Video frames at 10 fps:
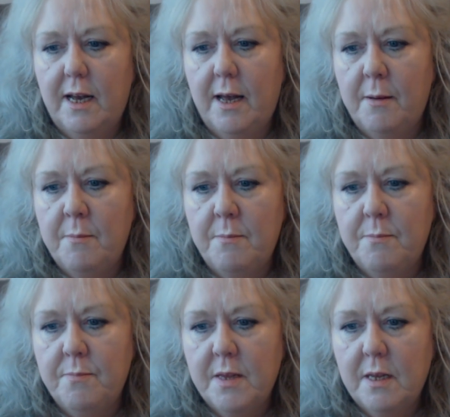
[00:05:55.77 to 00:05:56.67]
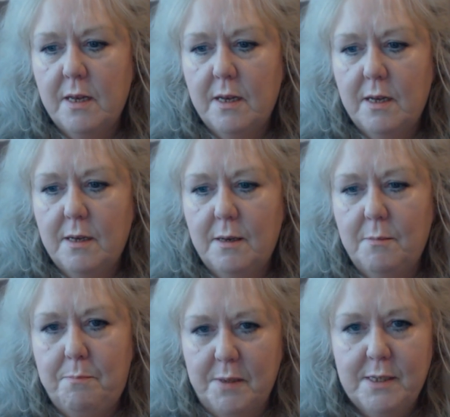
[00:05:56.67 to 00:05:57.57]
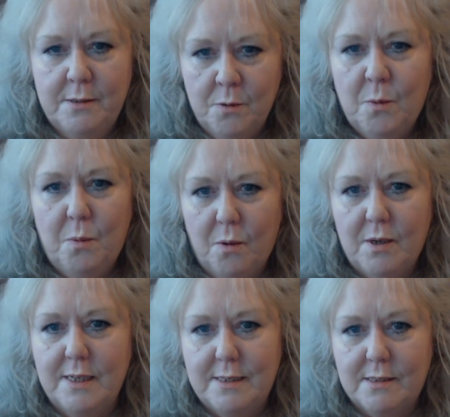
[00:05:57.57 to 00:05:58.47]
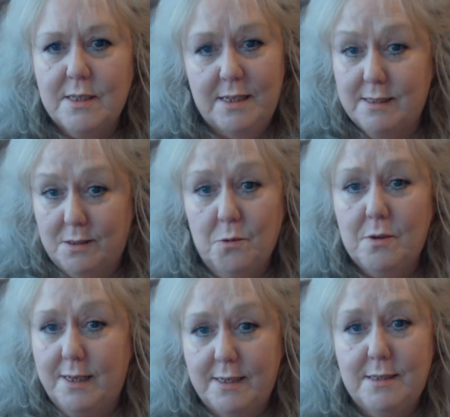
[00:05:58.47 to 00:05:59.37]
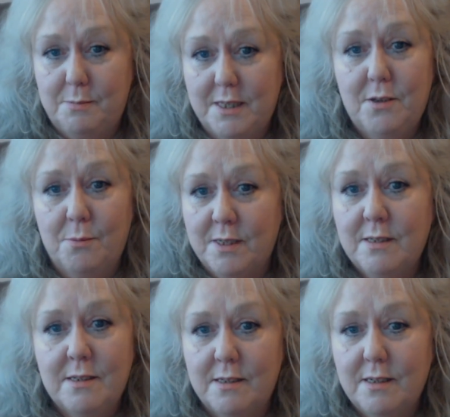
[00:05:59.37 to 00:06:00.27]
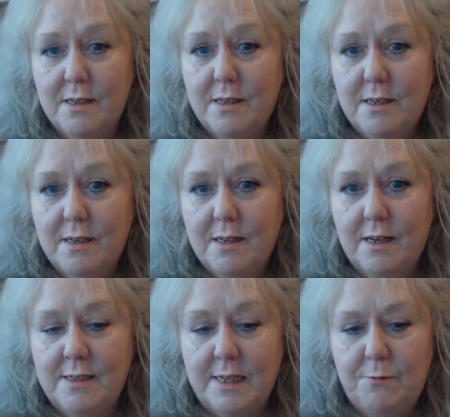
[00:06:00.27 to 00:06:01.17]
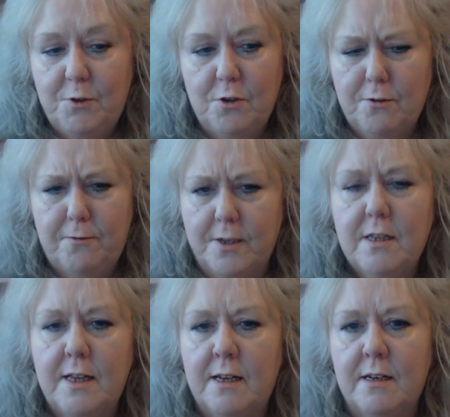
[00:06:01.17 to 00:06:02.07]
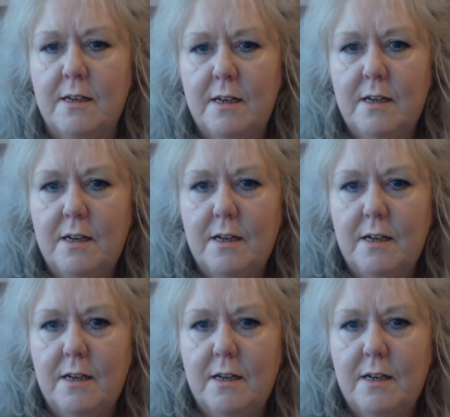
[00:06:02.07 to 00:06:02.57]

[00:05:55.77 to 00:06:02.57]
Um, but you know what? It's, it's okay to be human. And if you're feeling